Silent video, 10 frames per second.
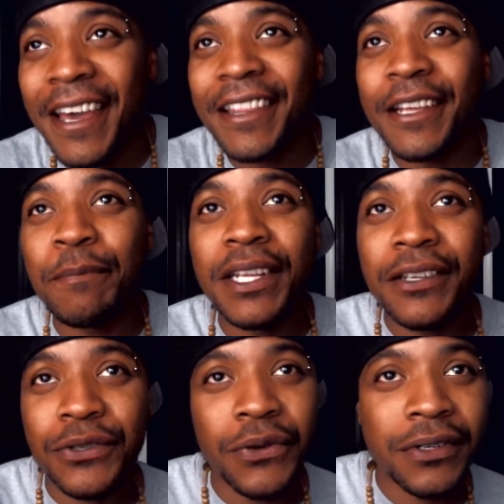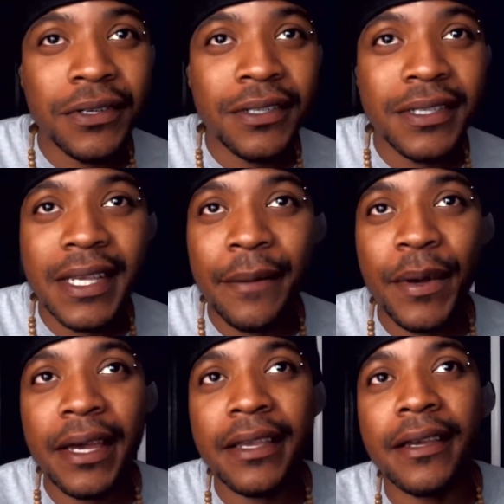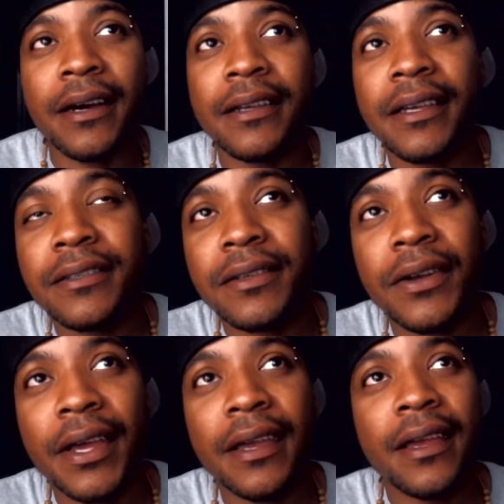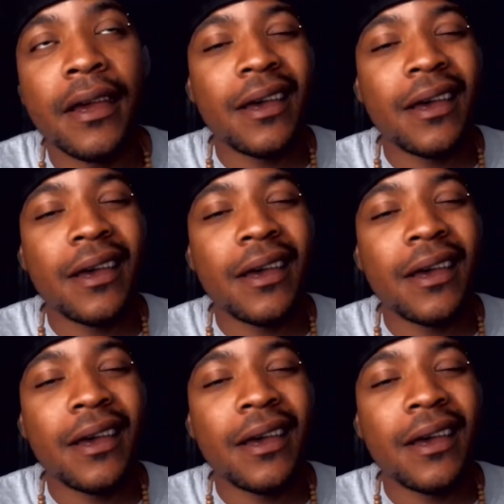Then being in Georgia, just got back yesterday.